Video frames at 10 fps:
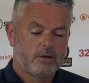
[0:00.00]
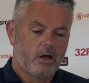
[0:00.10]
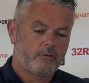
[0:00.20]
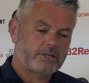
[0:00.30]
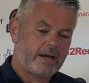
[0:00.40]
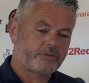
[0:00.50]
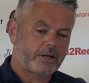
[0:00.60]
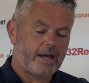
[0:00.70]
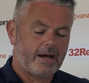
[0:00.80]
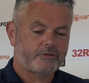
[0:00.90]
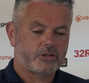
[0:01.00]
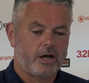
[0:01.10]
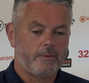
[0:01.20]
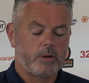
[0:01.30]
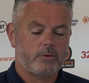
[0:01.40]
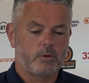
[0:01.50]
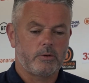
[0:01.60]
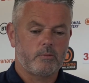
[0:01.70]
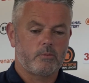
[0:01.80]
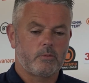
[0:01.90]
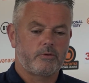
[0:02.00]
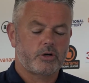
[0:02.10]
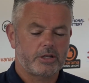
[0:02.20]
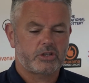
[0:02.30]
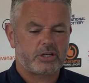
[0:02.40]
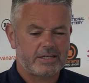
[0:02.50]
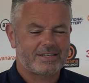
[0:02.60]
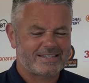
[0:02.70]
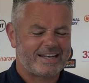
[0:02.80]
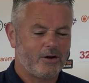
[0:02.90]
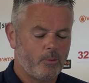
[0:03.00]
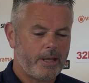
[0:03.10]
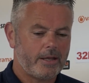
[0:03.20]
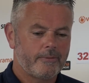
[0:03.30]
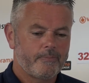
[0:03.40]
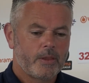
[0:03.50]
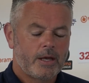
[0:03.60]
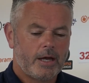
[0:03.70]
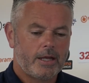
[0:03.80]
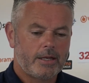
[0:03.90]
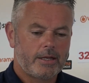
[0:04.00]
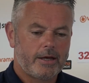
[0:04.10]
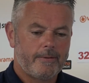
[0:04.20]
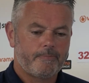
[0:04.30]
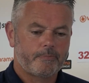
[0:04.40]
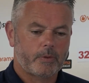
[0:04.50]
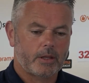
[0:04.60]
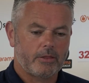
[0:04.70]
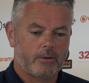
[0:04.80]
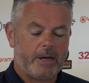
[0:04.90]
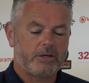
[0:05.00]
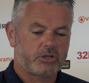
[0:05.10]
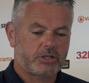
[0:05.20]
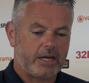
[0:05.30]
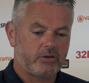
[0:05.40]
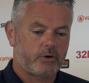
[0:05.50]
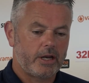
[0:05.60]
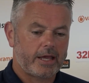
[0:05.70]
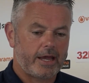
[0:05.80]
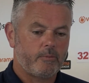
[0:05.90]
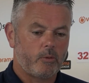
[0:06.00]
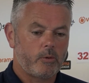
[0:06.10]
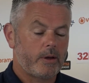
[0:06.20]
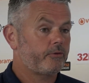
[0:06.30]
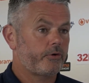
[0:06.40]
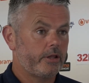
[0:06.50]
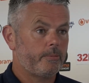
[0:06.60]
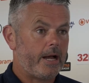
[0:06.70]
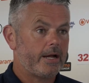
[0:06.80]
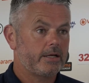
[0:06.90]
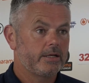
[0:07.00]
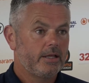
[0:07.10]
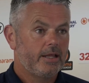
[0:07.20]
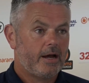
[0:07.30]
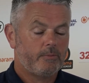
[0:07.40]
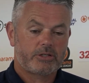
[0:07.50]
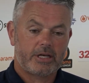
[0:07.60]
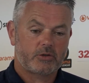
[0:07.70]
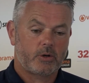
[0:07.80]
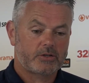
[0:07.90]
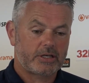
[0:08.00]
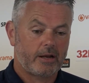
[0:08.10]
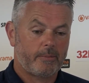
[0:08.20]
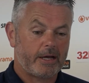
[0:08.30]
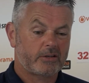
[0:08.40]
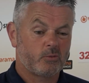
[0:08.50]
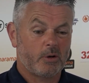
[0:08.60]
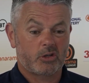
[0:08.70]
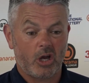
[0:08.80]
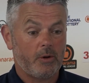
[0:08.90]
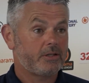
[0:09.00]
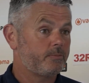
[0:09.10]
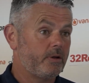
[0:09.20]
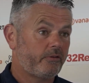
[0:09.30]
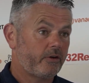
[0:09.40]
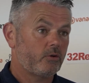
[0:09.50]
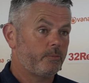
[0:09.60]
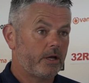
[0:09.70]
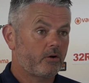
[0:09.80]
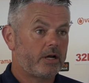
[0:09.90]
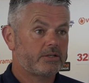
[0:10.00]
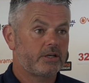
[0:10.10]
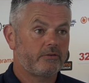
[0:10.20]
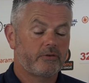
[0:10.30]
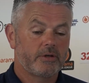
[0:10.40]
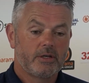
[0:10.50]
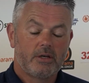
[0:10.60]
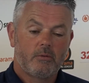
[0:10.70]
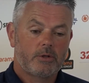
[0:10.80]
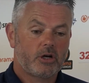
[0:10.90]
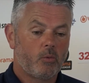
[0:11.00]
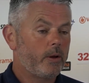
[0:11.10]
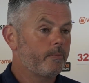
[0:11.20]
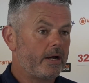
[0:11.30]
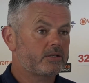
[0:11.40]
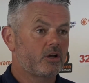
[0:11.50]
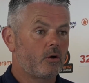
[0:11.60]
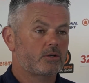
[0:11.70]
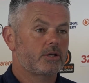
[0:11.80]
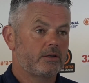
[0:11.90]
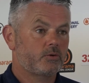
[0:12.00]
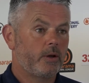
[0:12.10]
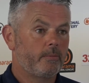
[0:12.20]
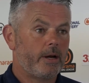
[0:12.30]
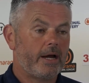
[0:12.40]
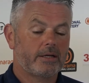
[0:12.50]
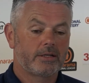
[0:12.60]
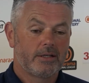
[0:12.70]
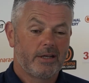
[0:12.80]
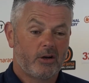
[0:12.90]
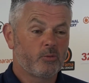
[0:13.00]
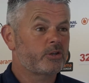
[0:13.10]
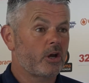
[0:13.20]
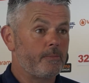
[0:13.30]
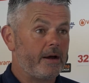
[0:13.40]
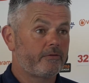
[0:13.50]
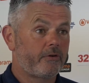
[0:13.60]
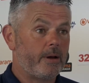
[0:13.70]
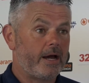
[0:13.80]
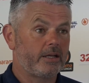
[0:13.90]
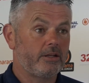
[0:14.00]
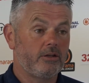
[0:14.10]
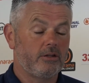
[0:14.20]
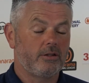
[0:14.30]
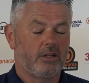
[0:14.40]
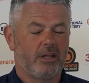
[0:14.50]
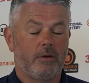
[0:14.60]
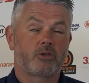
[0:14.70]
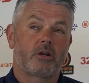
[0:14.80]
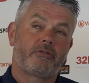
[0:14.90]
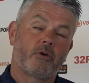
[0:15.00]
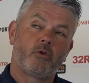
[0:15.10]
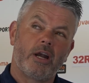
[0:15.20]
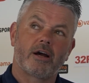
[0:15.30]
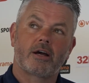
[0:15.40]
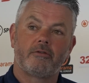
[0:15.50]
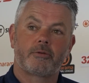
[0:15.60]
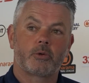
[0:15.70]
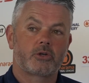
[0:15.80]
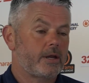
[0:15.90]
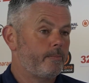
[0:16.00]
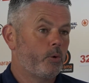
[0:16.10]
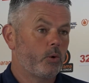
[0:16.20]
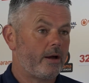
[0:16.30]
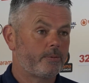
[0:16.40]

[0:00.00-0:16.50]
obviously after the half-time, we tried to change things a little bit. And the major change really came when we went 3 at the back. And we said to our centre-backs, almost go into midfield and be aggressive. We told wing-back to go against wing-back and almost go man for man. And it was going to feel really uncomfortable. You're getting pulled out of